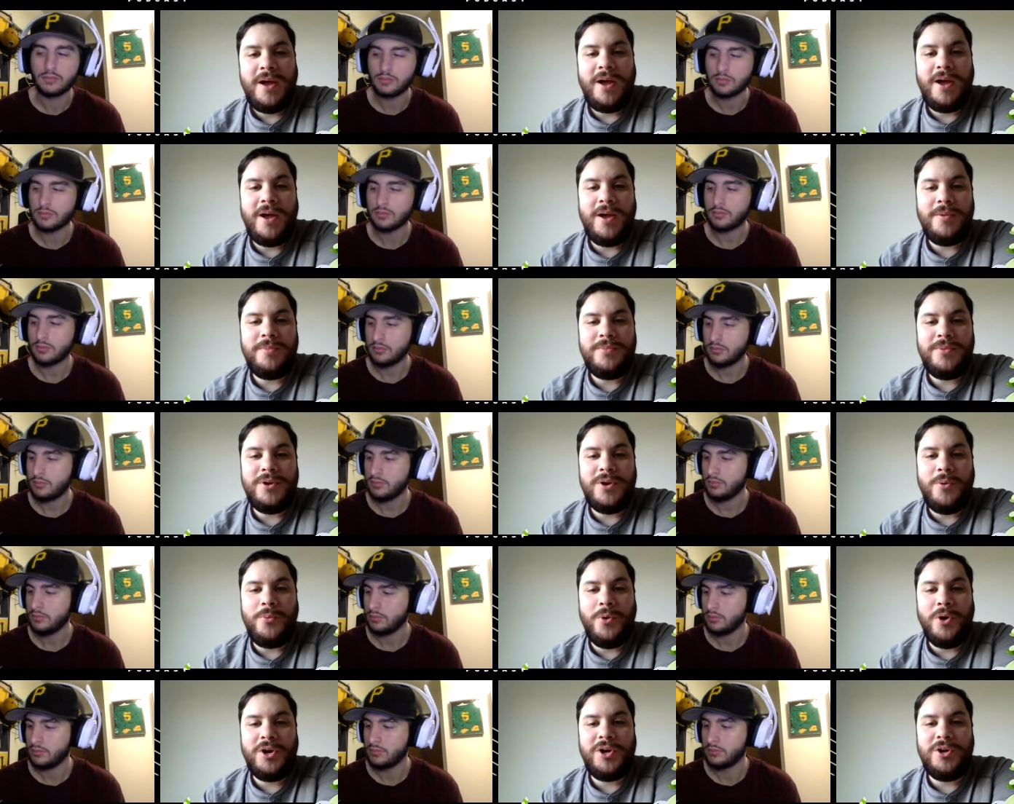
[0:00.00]
Speaker 1: um,
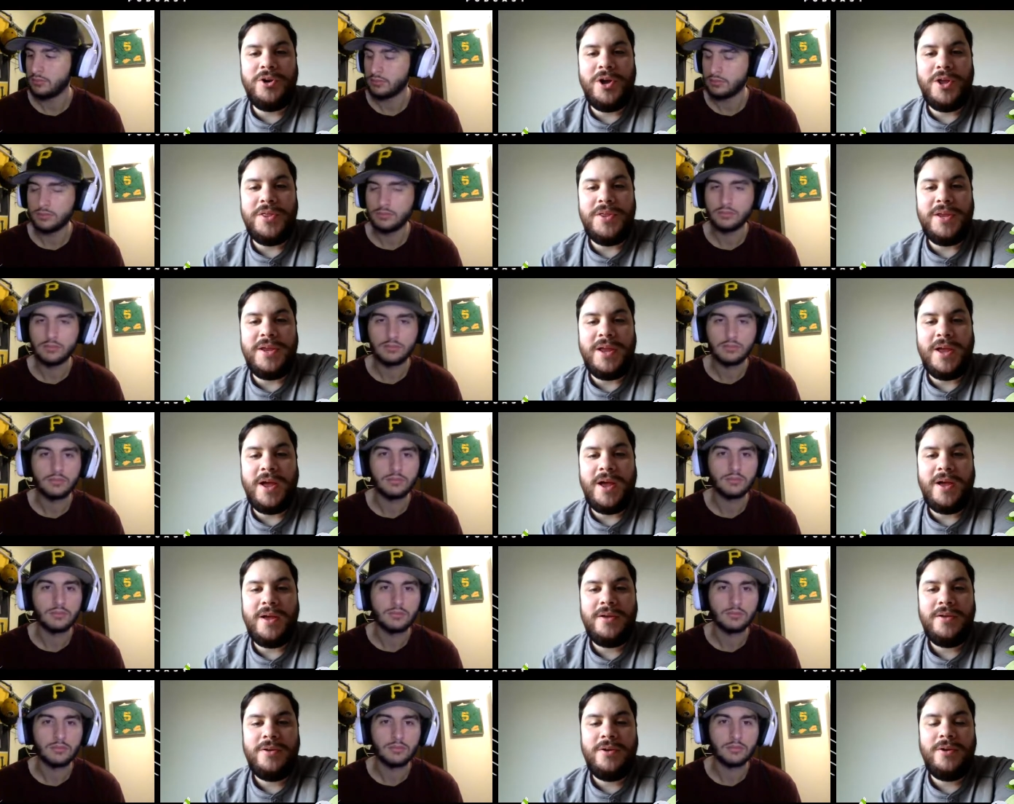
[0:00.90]
you know, working on the
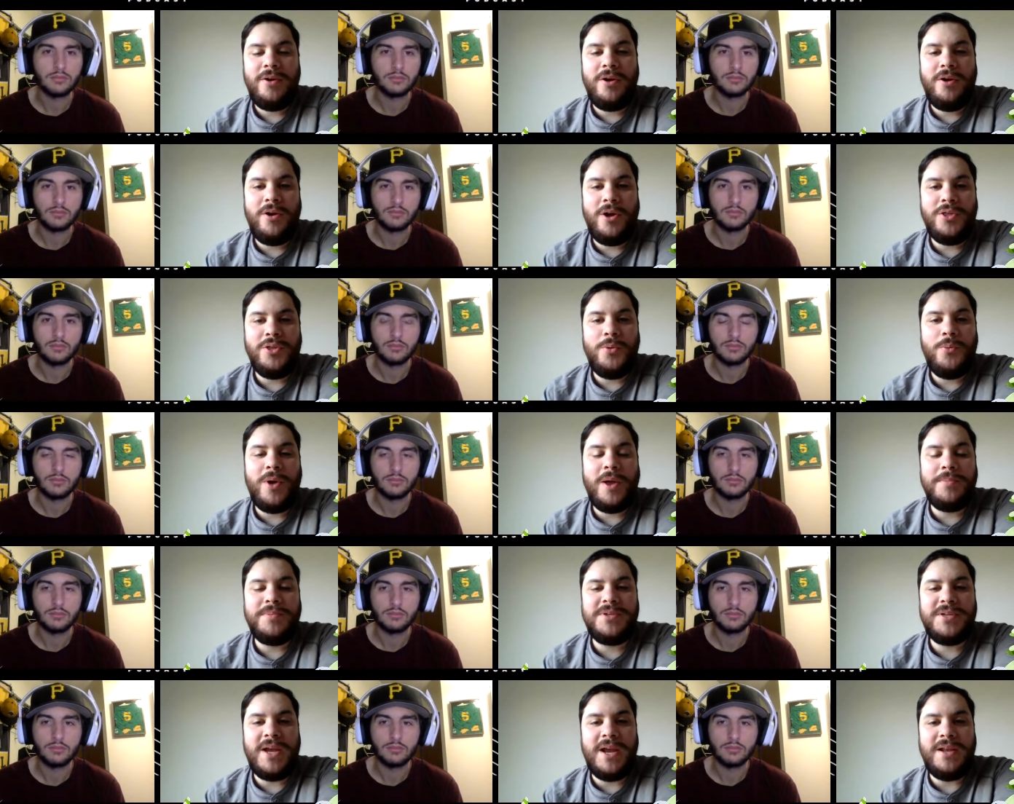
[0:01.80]
uh, on the
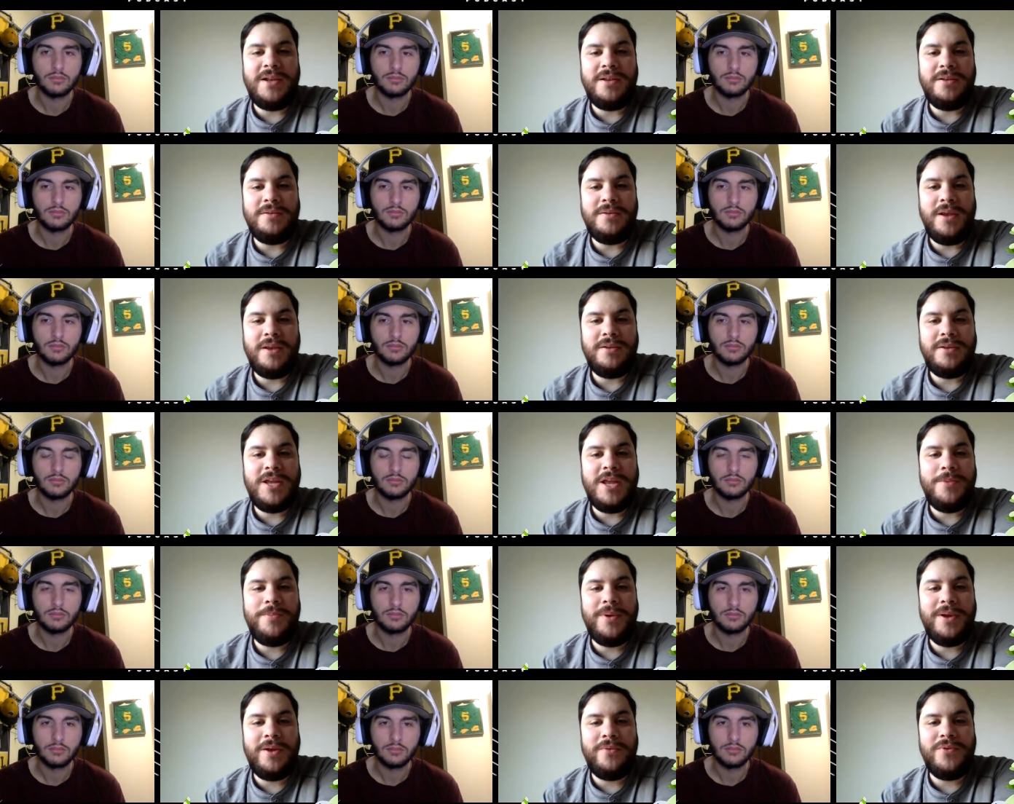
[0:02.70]
website and, and,
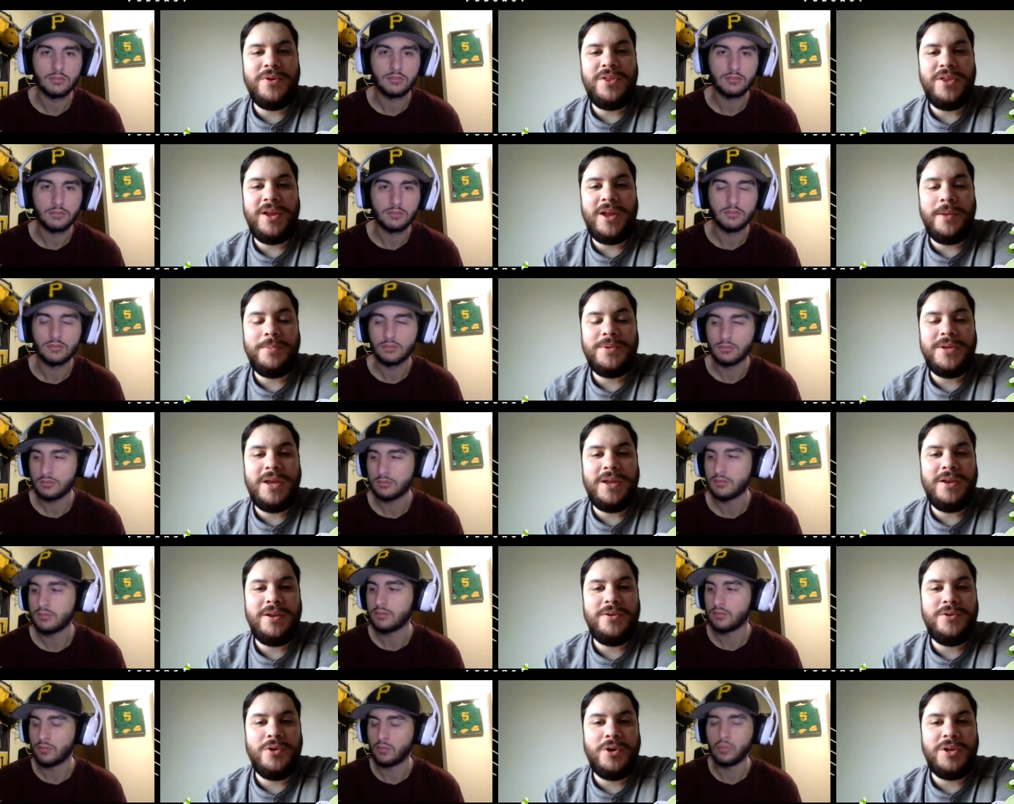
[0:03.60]
keeping everything
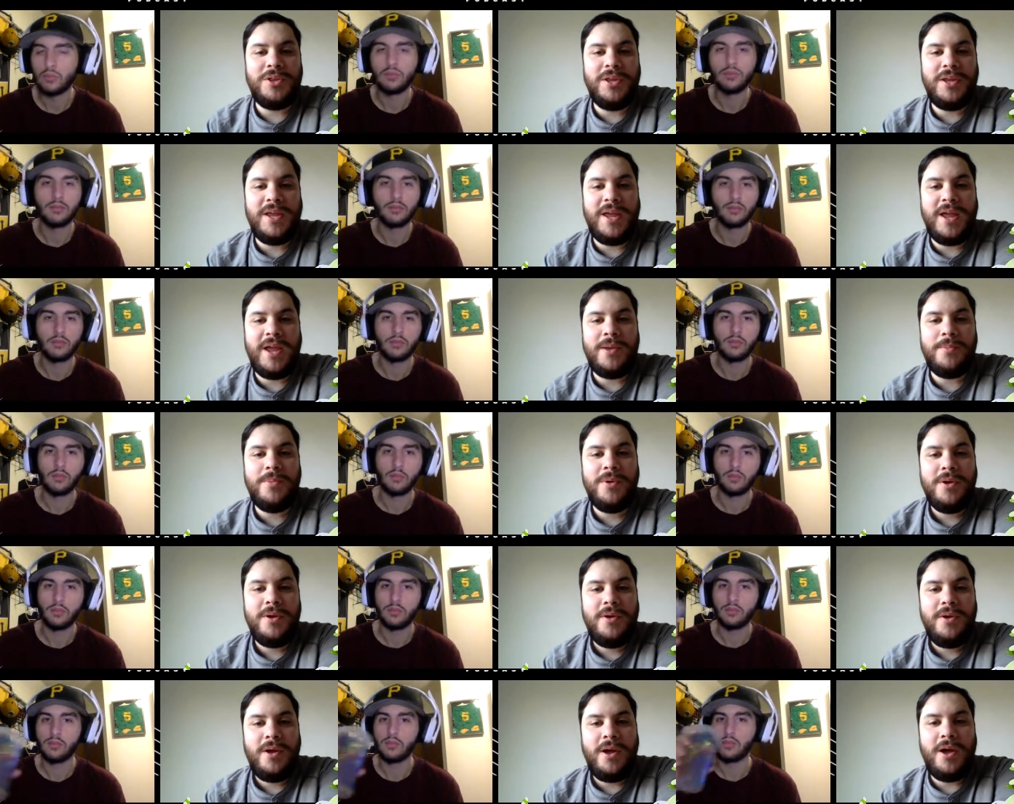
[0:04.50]
updated during the
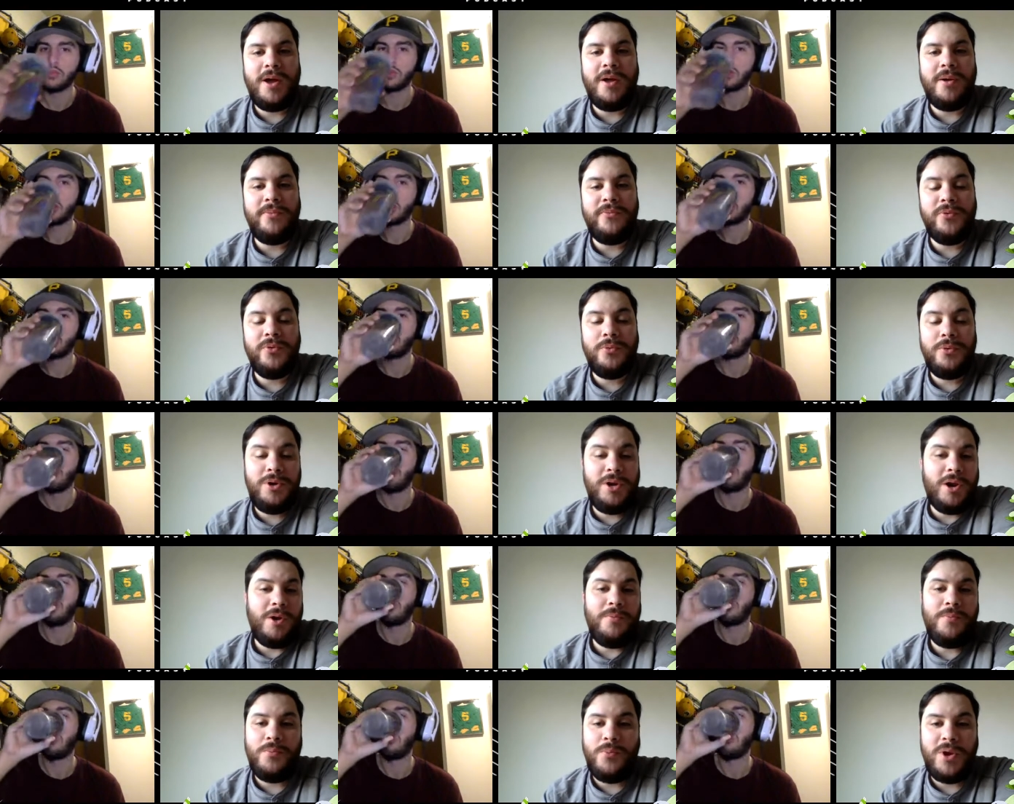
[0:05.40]
game um, for
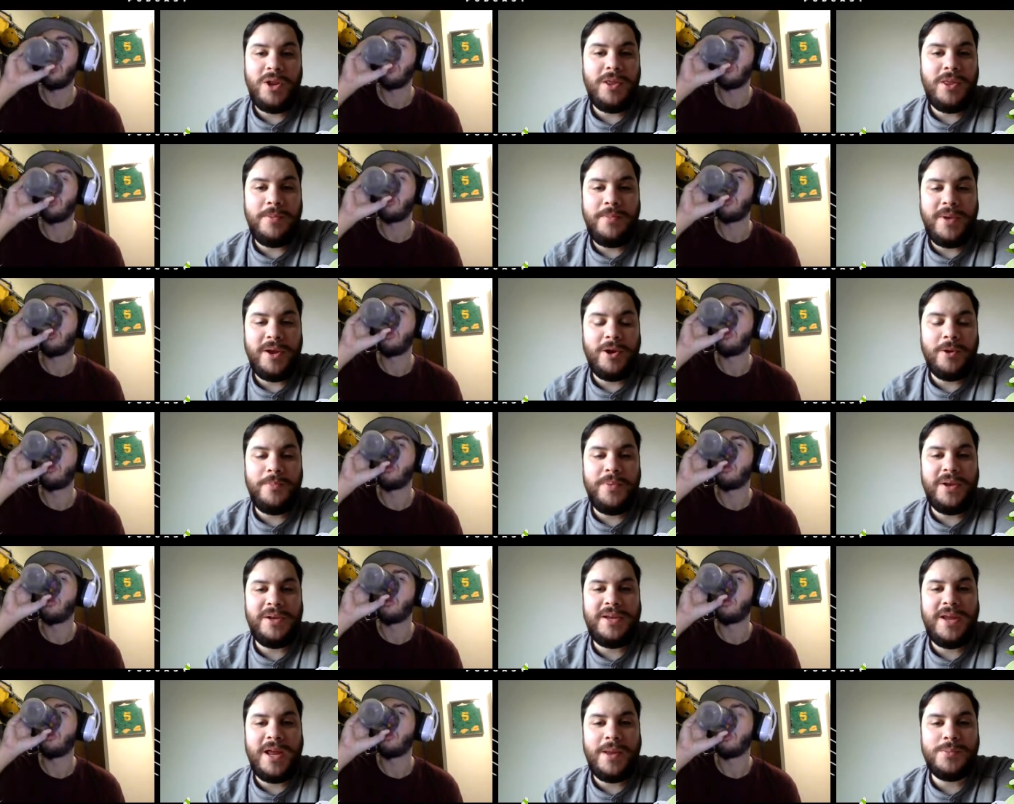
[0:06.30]
you know one of the bigger
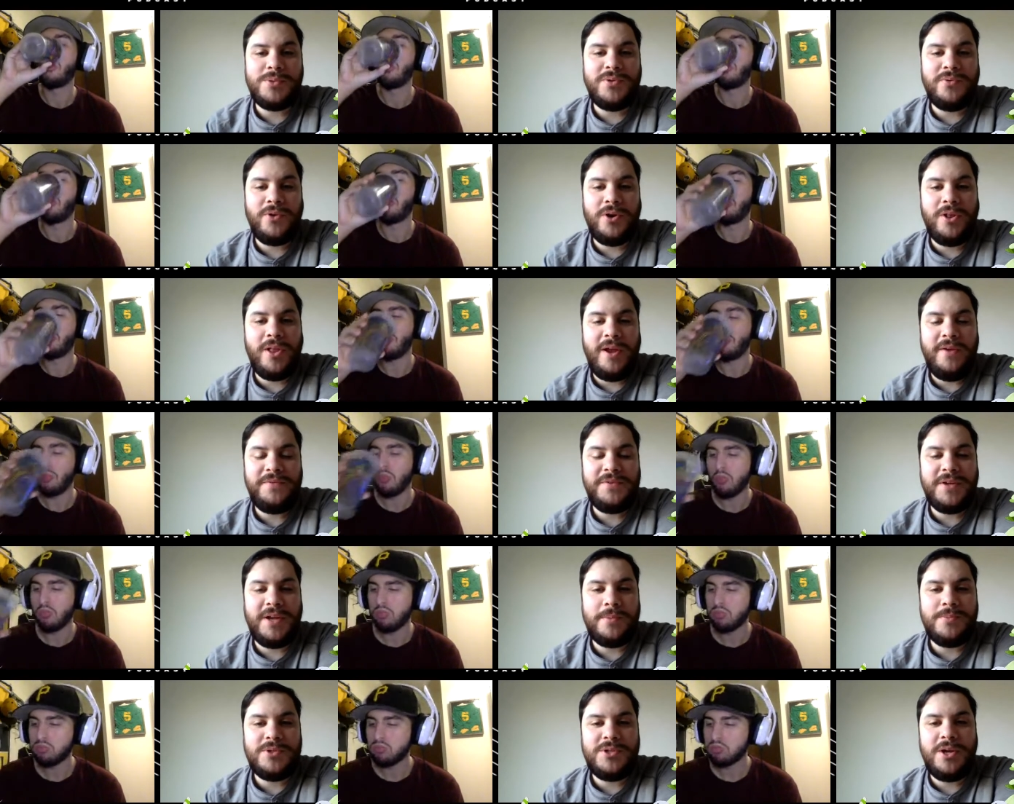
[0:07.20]
Pitt games of our
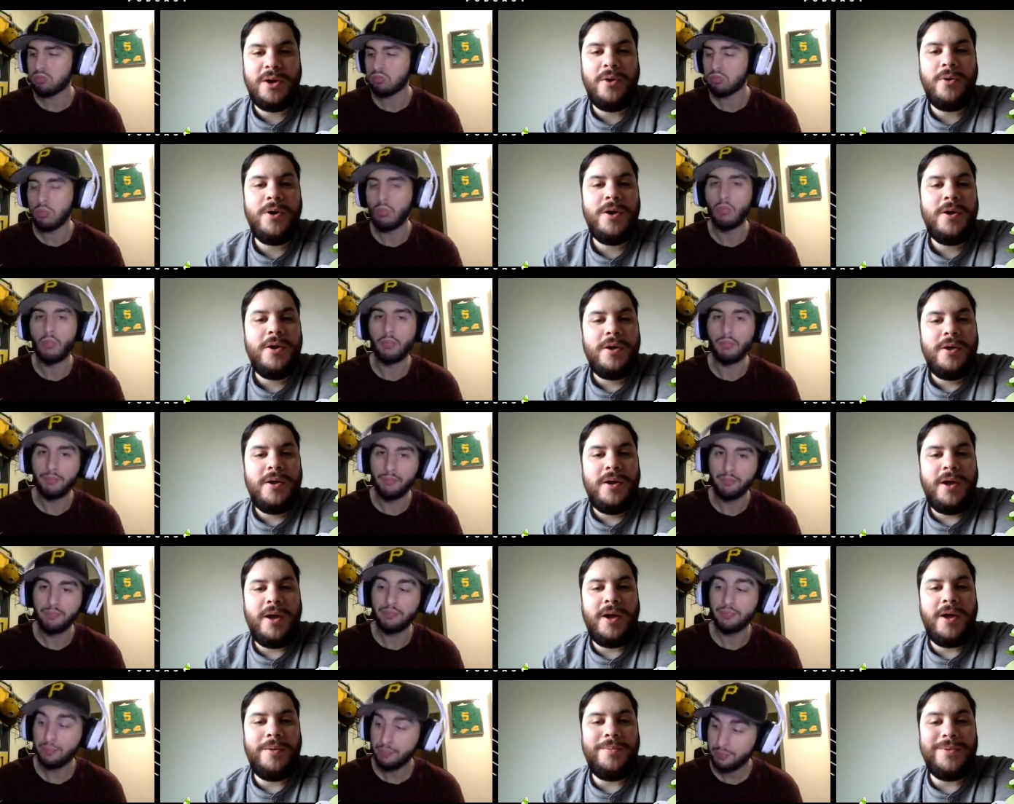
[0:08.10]
lifetime. So
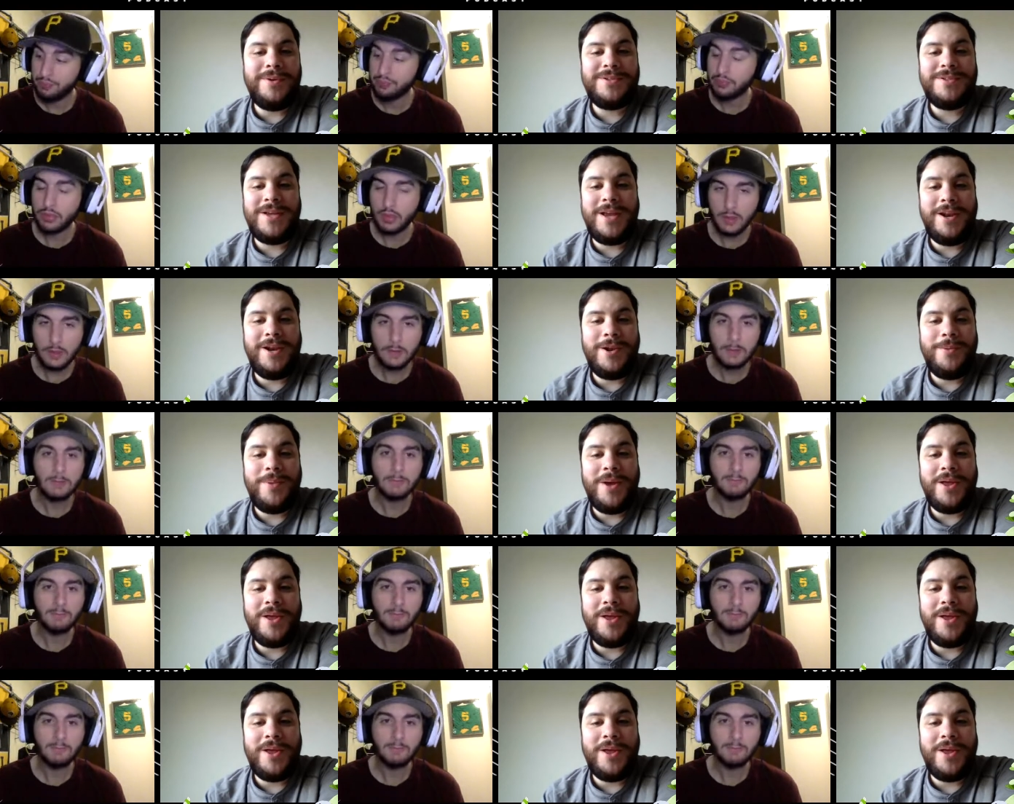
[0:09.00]
um, excited